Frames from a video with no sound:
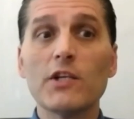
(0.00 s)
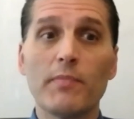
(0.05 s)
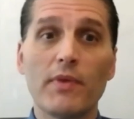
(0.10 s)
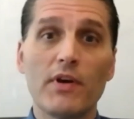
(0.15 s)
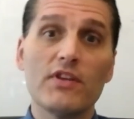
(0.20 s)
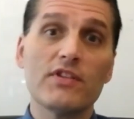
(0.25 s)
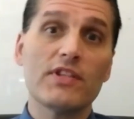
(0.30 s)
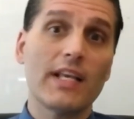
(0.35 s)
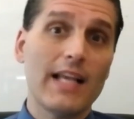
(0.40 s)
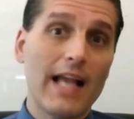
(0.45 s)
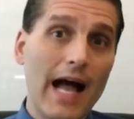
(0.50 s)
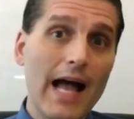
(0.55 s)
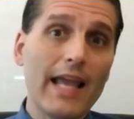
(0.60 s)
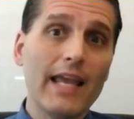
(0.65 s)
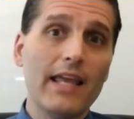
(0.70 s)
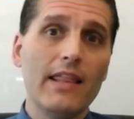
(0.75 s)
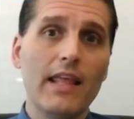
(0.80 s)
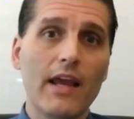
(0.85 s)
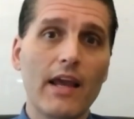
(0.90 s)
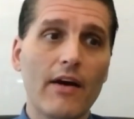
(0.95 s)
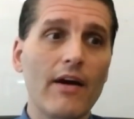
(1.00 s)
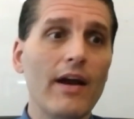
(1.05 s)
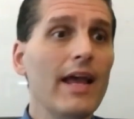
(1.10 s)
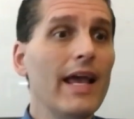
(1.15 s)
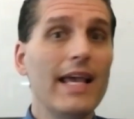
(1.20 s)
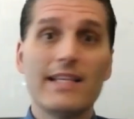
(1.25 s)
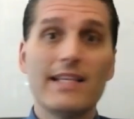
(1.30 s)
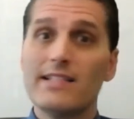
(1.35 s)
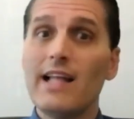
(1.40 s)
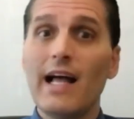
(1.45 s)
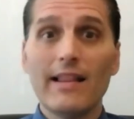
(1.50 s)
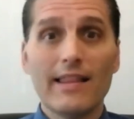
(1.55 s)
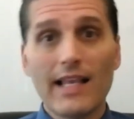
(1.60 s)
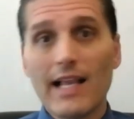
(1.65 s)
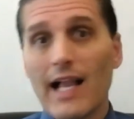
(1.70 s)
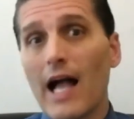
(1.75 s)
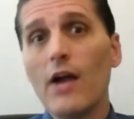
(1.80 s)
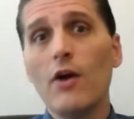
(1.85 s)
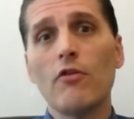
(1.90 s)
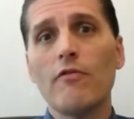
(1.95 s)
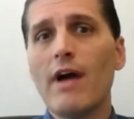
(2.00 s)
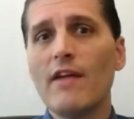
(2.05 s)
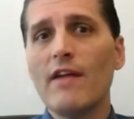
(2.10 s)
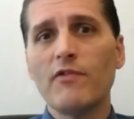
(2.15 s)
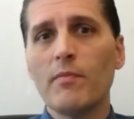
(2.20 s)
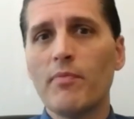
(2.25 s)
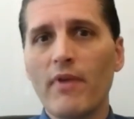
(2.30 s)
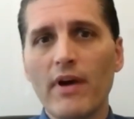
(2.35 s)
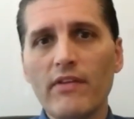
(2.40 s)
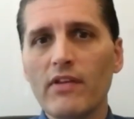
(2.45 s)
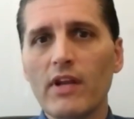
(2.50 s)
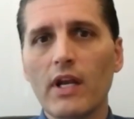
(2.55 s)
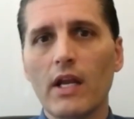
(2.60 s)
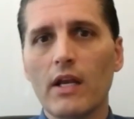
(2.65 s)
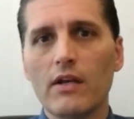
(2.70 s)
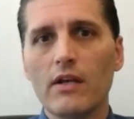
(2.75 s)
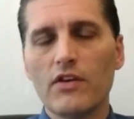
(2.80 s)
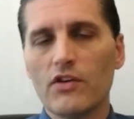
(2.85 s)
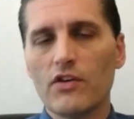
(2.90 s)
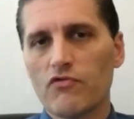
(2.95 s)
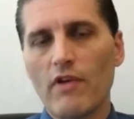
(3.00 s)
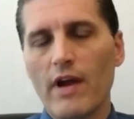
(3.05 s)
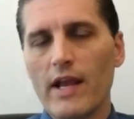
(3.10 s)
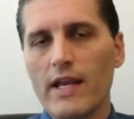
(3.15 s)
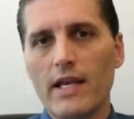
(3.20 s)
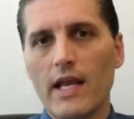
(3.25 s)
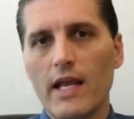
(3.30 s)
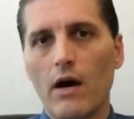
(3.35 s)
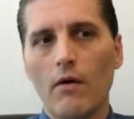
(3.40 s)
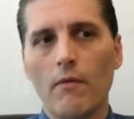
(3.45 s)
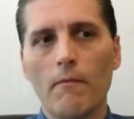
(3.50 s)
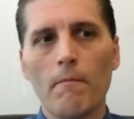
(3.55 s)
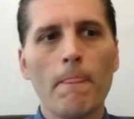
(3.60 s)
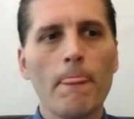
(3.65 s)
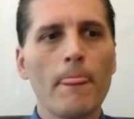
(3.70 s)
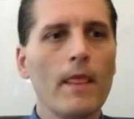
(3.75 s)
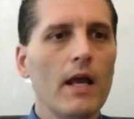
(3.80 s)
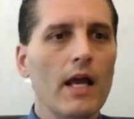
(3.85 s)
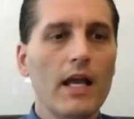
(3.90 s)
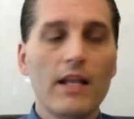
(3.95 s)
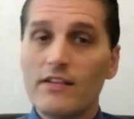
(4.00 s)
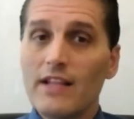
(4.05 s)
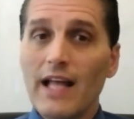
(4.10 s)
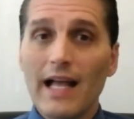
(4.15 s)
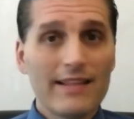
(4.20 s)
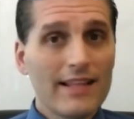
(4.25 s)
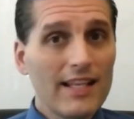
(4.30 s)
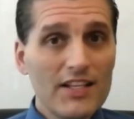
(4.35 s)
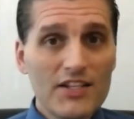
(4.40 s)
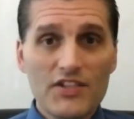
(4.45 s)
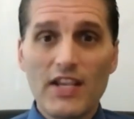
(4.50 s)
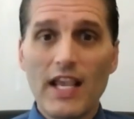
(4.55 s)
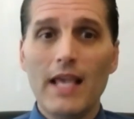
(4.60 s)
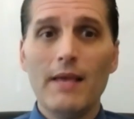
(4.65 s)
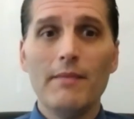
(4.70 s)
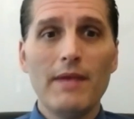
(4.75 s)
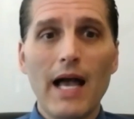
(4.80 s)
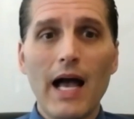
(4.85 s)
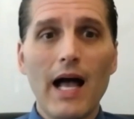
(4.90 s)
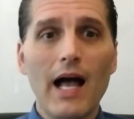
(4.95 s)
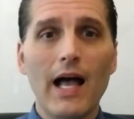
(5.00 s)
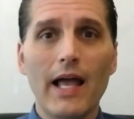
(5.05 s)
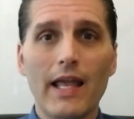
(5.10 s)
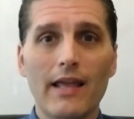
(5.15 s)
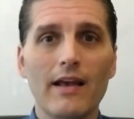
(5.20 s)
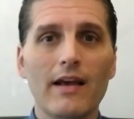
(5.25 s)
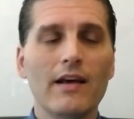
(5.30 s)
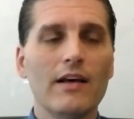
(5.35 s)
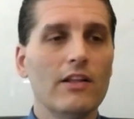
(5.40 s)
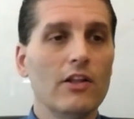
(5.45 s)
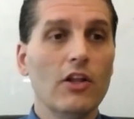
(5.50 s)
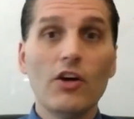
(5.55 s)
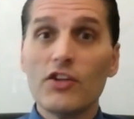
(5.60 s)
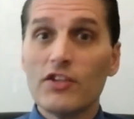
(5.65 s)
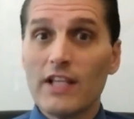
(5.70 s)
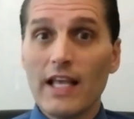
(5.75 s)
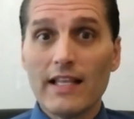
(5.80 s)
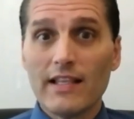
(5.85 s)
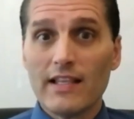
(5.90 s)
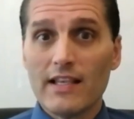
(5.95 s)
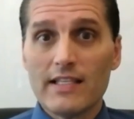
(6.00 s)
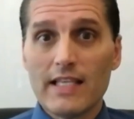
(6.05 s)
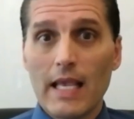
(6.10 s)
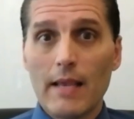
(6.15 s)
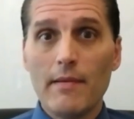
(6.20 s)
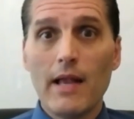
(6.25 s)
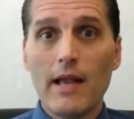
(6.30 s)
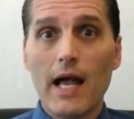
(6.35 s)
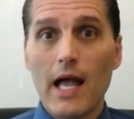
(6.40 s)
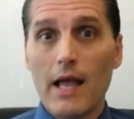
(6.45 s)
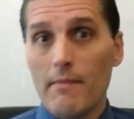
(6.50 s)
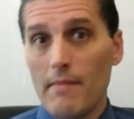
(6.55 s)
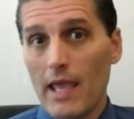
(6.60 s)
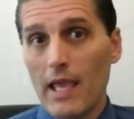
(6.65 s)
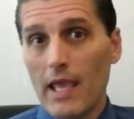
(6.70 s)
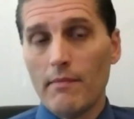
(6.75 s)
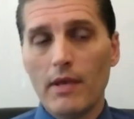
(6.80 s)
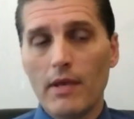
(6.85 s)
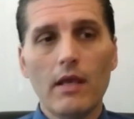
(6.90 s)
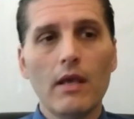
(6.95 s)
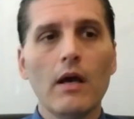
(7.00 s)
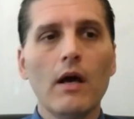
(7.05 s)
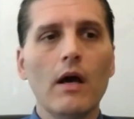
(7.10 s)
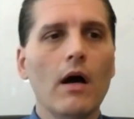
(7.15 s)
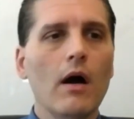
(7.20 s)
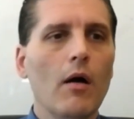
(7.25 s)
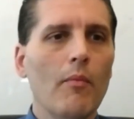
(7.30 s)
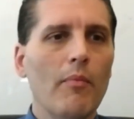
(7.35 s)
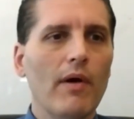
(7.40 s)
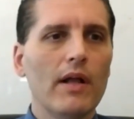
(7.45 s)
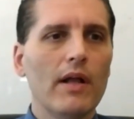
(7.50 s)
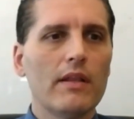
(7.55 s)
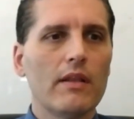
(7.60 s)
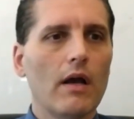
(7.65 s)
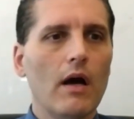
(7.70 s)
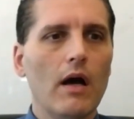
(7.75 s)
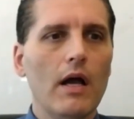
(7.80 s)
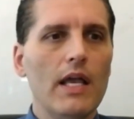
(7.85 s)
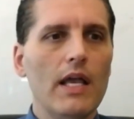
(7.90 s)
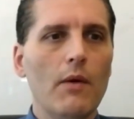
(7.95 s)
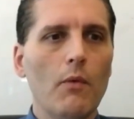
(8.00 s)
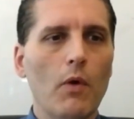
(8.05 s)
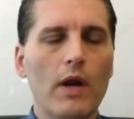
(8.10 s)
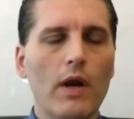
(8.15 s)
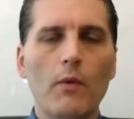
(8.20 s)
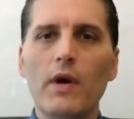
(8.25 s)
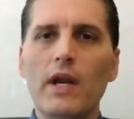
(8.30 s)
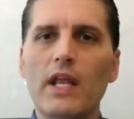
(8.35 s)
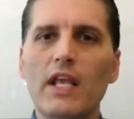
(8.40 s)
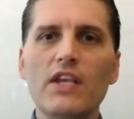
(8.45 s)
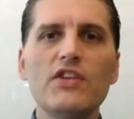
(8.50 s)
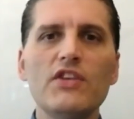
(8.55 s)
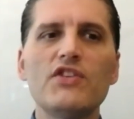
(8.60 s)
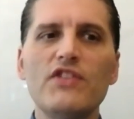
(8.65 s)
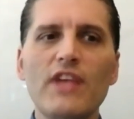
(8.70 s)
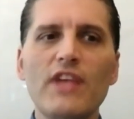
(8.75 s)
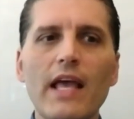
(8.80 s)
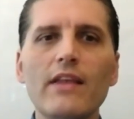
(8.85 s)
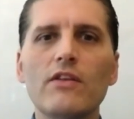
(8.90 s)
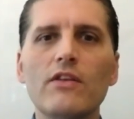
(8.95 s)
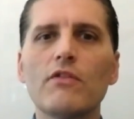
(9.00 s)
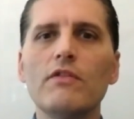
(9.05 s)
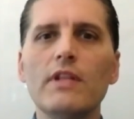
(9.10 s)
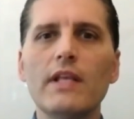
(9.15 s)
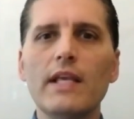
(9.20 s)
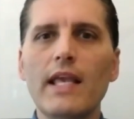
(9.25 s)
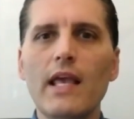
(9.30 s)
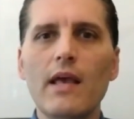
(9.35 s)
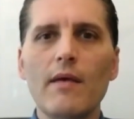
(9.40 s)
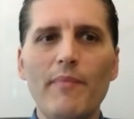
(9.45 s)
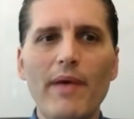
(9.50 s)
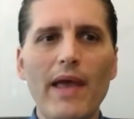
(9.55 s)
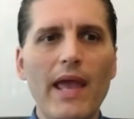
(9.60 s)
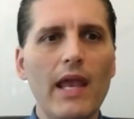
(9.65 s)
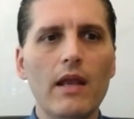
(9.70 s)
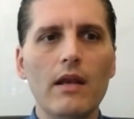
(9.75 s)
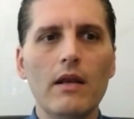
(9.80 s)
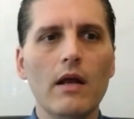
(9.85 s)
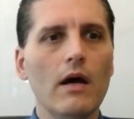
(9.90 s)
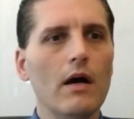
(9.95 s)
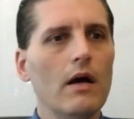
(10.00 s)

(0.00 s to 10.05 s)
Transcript: because the guy in there is not the guy who ran for president just right now. It's not the same guy. Looks like the same guy, maybe, but uh, what, what he said during the campaign